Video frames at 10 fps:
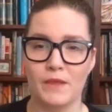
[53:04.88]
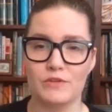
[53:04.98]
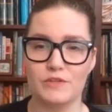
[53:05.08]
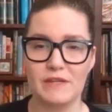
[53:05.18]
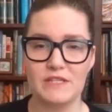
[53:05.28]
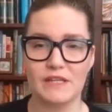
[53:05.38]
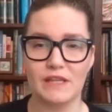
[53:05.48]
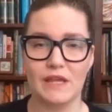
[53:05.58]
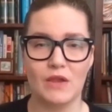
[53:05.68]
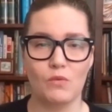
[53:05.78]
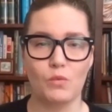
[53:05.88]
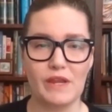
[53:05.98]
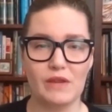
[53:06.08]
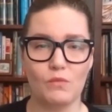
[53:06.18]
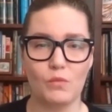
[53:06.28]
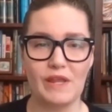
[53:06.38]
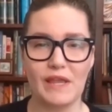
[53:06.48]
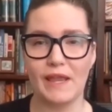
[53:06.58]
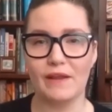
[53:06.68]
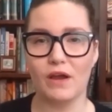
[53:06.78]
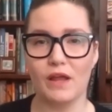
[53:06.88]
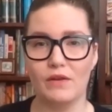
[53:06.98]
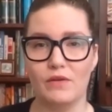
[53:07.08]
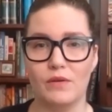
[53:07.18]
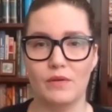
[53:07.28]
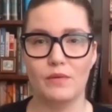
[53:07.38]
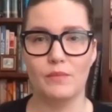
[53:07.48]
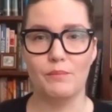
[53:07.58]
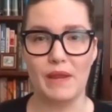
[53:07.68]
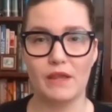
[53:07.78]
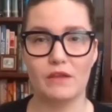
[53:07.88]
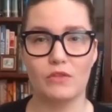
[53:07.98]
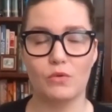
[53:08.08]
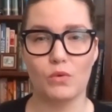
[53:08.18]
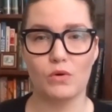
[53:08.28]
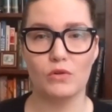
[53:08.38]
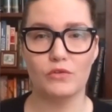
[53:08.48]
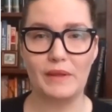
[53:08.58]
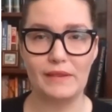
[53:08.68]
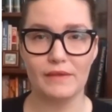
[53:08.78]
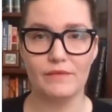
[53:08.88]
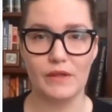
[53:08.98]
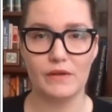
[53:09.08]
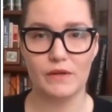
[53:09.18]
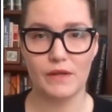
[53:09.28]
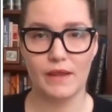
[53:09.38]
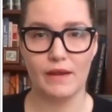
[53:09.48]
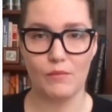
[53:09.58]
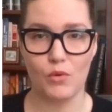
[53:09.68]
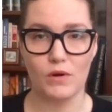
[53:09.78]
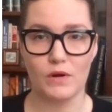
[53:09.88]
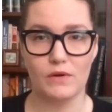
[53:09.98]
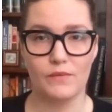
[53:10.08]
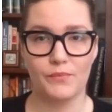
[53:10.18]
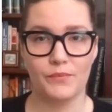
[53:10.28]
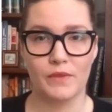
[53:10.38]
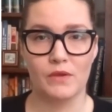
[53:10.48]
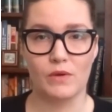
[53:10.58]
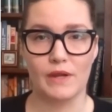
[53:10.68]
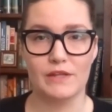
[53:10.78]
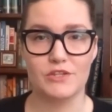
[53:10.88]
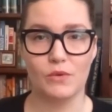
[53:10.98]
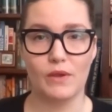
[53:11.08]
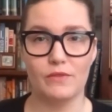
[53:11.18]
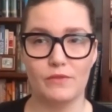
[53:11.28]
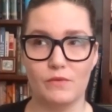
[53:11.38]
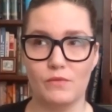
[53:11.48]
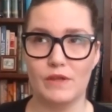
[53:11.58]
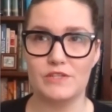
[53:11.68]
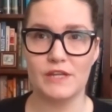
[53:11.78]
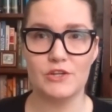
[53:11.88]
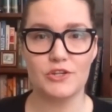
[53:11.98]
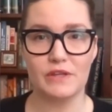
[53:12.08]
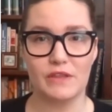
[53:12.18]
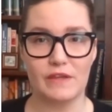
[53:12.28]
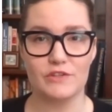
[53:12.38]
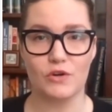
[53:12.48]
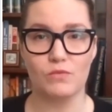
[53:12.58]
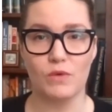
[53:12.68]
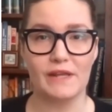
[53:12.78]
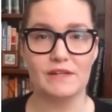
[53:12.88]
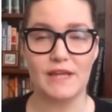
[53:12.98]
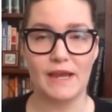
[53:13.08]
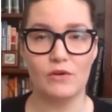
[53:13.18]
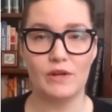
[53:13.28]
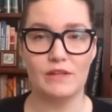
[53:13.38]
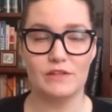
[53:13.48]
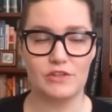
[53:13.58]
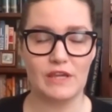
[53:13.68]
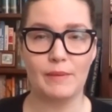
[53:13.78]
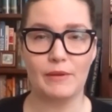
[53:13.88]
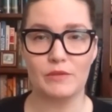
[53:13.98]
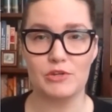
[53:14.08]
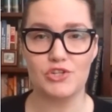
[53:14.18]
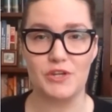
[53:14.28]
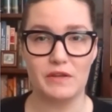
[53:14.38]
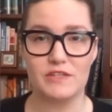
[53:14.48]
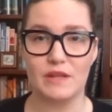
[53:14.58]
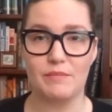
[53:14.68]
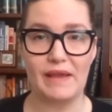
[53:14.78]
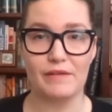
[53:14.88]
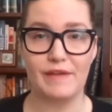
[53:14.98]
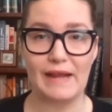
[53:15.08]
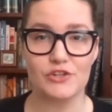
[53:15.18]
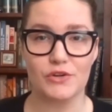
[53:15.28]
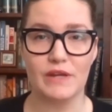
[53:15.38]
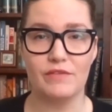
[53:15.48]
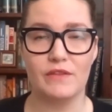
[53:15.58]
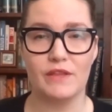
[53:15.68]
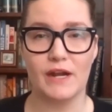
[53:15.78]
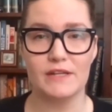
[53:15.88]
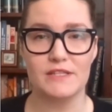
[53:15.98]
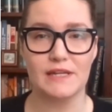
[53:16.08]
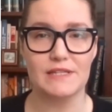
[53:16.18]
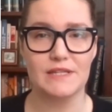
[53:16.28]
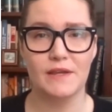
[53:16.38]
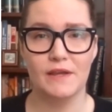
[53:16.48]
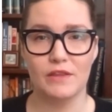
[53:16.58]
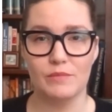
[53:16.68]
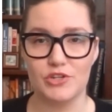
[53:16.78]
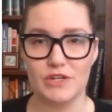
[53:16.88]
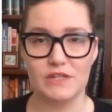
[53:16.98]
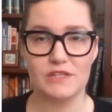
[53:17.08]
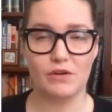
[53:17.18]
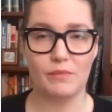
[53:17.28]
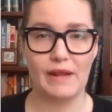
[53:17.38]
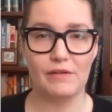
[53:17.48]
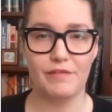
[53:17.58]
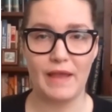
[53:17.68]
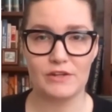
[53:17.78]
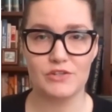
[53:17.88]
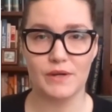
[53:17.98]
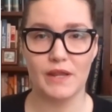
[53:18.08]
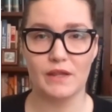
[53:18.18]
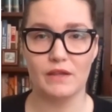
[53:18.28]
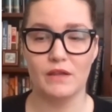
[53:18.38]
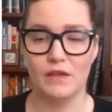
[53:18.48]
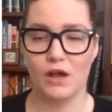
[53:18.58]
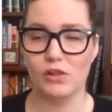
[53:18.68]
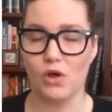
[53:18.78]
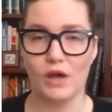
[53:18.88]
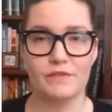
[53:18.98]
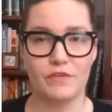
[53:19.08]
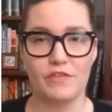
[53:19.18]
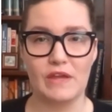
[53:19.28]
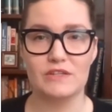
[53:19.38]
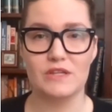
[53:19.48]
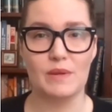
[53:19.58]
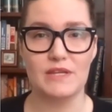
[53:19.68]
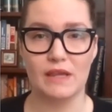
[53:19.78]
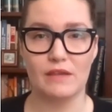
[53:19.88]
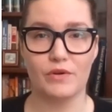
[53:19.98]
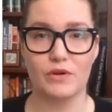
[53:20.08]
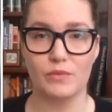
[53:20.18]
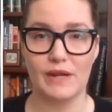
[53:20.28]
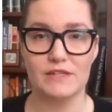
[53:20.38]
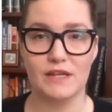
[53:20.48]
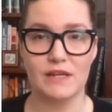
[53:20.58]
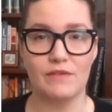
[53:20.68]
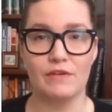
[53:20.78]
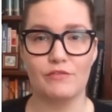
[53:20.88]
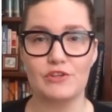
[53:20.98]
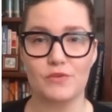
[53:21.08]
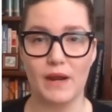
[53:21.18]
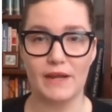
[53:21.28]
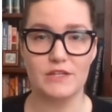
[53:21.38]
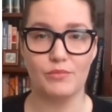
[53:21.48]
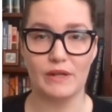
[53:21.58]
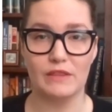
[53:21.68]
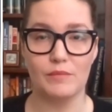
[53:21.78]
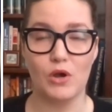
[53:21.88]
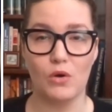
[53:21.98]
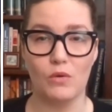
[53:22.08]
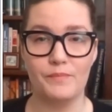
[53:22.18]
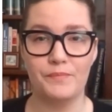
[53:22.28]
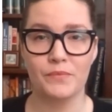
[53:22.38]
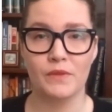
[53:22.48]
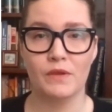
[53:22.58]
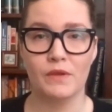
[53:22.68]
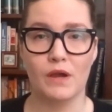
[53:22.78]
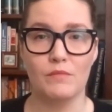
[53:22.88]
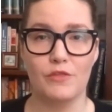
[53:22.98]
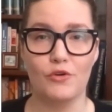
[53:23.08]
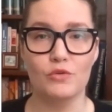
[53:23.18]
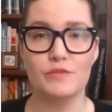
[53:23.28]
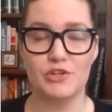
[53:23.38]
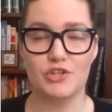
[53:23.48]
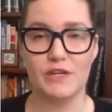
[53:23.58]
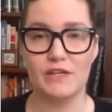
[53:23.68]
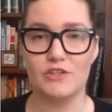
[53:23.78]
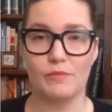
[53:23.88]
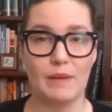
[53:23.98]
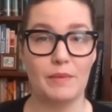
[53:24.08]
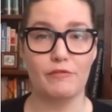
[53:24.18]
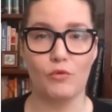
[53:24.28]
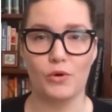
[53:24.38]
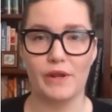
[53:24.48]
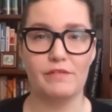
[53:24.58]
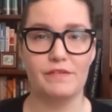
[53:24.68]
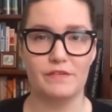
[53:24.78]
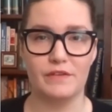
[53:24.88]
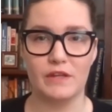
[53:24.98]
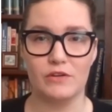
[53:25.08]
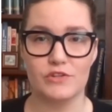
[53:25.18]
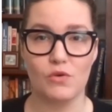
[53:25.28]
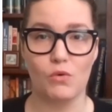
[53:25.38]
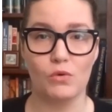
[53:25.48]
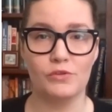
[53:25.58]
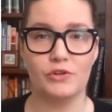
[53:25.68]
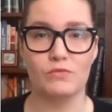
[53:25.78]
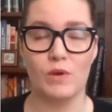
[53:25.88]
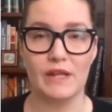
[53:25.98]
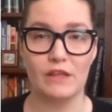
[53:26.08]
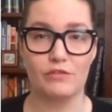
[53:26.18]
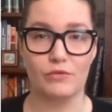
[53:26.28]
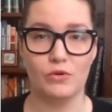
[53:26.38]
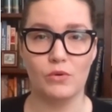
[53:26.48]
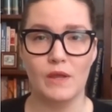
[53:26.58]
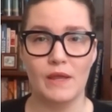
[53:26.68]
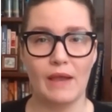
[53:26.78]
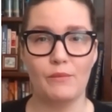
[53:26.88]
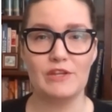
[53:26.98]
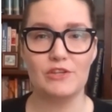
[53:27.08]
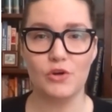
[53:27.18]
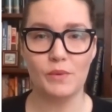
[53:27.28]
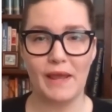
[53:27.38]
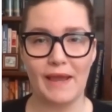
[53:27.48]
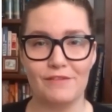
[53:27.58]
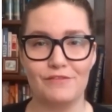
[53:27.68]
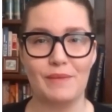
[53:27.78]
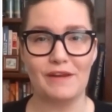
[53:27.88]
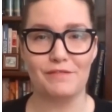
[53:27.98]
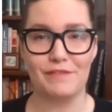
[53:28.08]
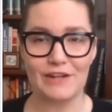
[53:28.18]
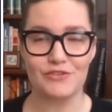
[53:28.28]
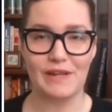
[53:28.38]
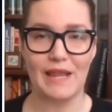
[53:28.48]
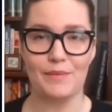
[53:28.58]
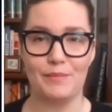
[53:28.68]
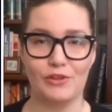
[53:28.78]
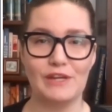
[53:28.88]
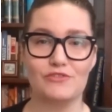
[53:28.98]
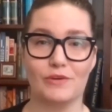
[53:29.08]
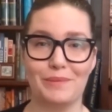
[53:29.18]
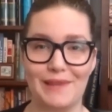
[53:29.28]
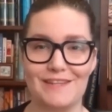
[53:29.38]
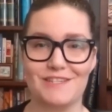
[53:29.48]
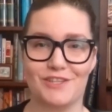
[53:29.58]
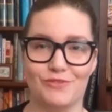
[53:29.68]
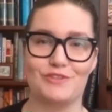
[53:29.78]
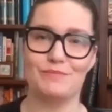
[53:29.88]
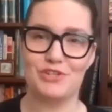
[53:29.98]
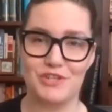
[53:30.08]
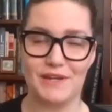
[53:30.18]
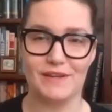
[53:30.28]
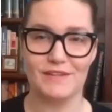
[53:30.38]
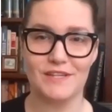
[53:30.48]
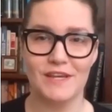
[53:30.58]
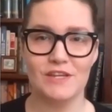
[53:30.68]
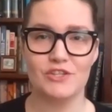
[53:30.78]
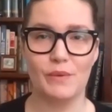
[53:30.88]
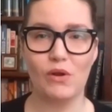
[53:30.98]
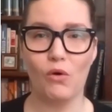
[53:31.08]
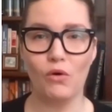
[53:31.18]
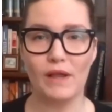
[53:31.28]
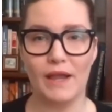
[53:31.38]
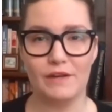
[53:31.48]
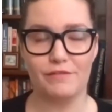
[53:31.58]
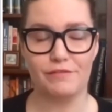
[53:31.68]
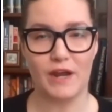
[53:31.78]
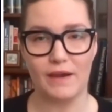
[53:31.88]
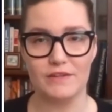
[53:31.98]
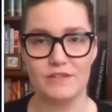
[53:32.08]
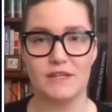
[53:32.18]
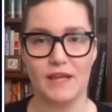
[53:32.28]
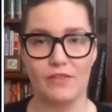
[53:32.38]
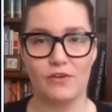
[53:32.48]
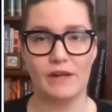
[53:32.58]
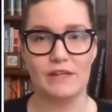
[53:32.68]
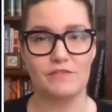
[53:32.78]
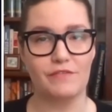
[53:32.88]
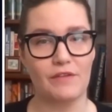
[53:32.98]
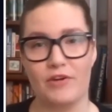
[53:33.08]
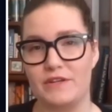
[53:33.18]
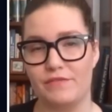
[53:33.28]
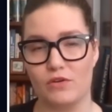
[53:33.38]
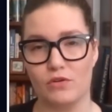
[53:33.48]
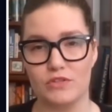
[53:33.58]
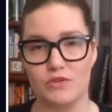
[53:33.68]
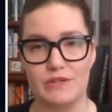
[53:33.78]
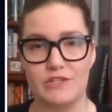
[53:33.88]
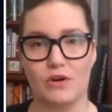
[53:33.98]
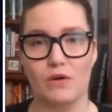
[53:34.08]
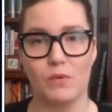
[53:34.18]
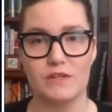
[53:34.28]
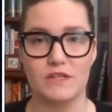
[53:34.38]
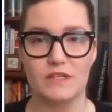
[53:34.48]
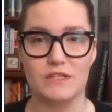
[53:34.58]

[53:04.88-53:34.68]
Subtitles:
was basically, we cannot make the world we live in anymore, right? So essentially things are running down, and think about the machines that manufacture, even in the United States, the machines that are manufacturing a lot of the things that we take for granted, even if we try to bring them home, those machines are maybe 40, 50 years old, they're running through, and we don't have the manufacturing capability to replace those machines. So it all kind of ties together, and it's very, very difficult to restart once